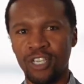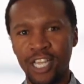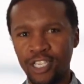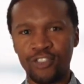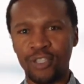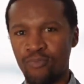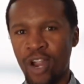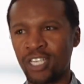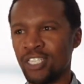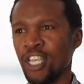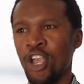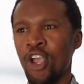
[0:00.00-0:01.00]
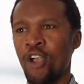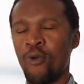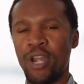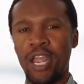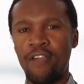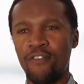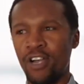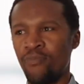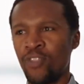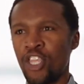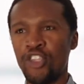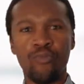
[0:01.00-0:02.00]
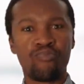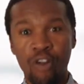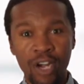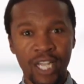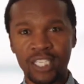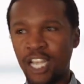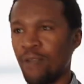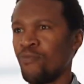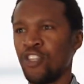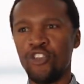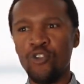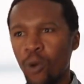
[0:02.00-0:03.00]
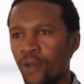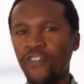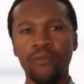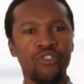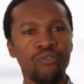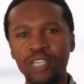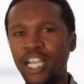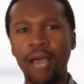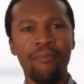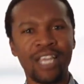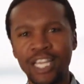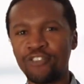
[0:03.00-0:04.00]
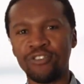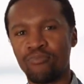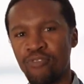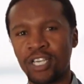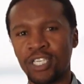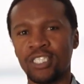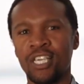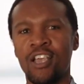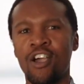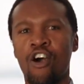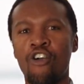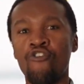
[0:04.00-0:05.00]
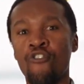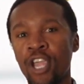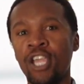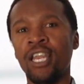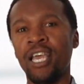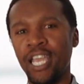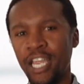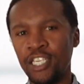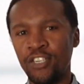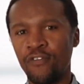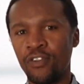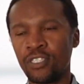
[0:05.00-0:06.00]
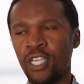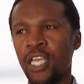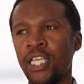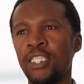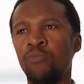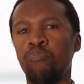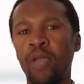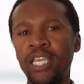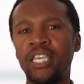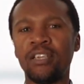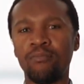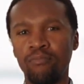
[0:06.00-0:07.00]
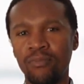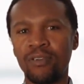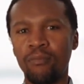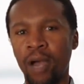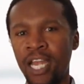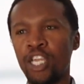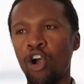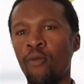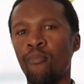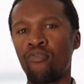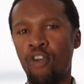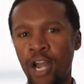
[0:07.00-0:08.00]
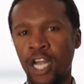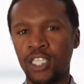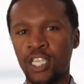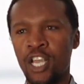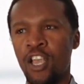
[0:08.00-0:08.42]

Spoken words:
into the practice, whenever new products come. You want them to be coming into the practice on regular intervals, spending money on products